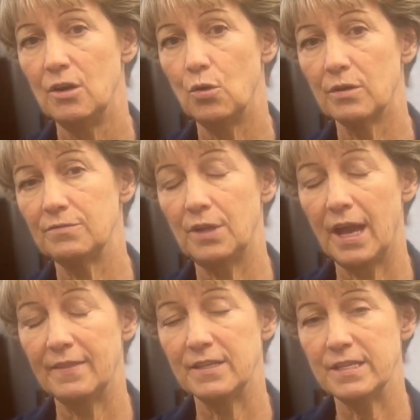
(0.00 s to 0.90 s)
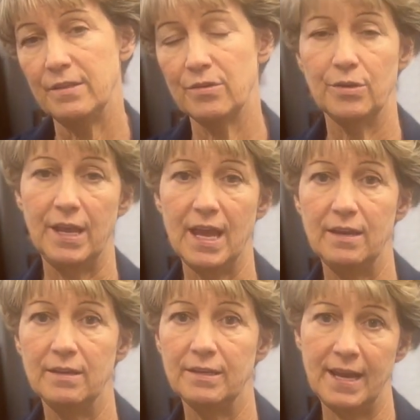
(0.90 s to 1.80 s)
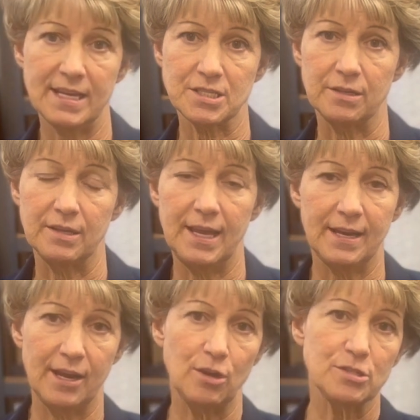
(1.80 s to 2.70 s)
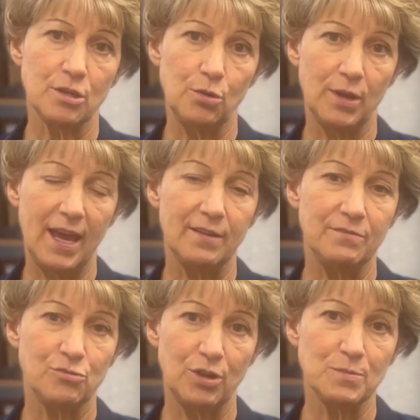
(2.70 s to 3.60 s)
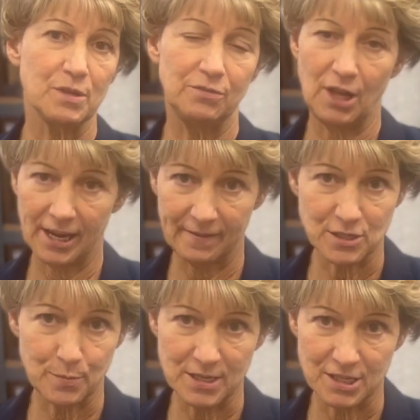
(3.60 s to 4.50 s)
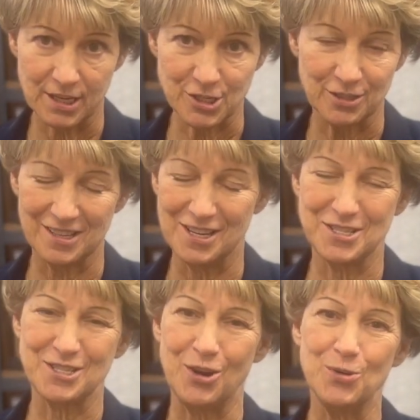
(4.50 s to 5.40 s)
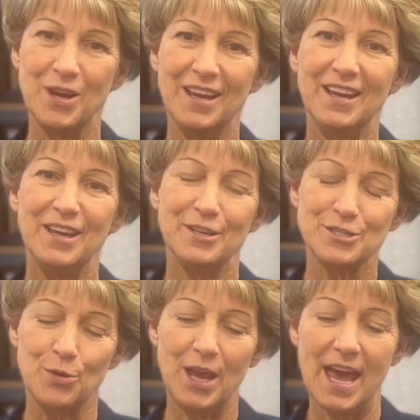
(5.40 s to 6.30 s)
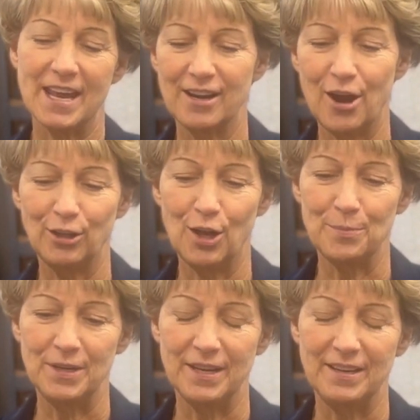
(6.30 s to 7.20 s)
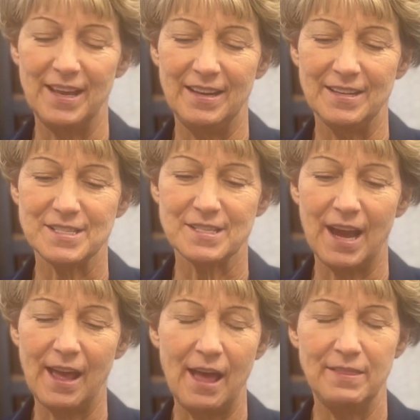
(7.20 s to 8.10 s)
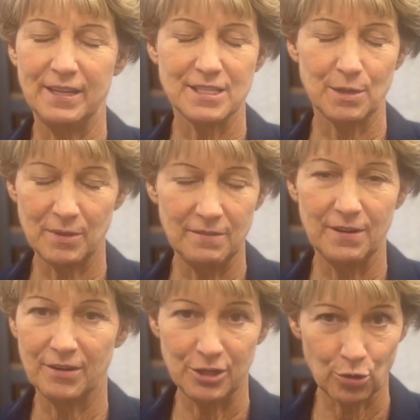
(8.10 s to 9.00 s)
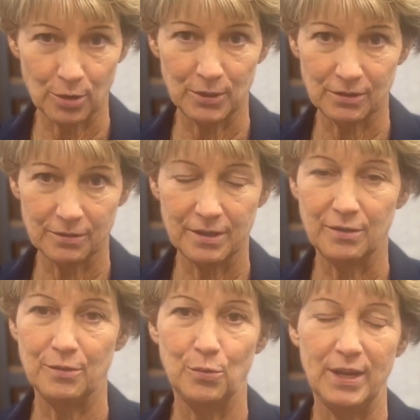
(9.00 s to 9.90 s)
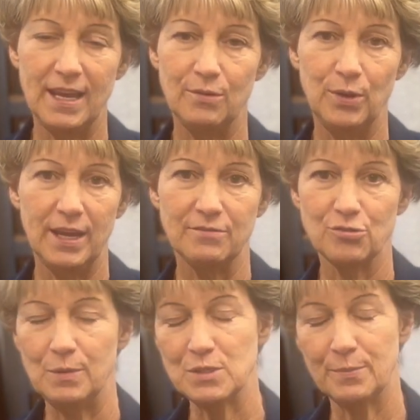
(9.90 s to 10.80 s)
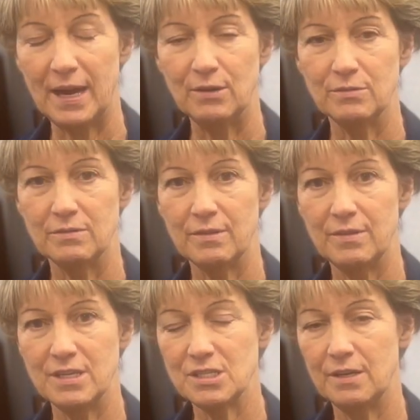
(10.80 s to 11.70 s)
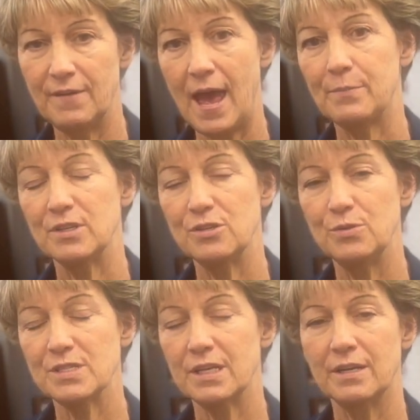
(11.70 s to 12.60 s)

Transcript: or flying the T 38 at NASA. And I also have dreams of flying on the space station. so so you add it all up and, it, and it's I, I, think it's something very normal we we have dreams about things that have happened to us